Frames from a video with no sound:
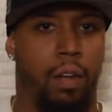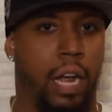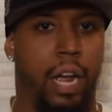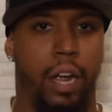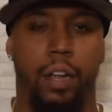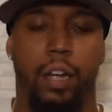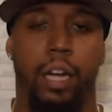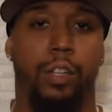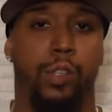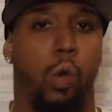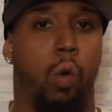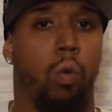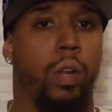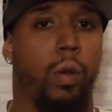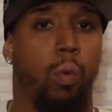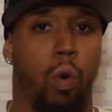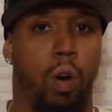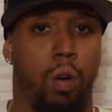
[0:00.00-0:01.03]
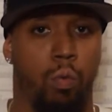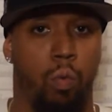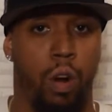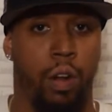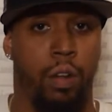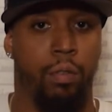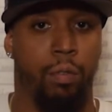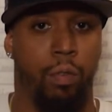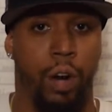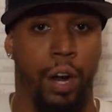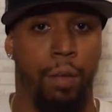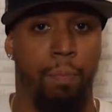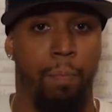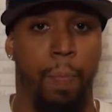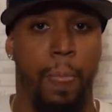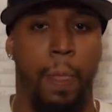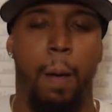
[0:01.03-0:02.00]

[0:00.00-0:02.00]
Hey, it's only 1 run, right?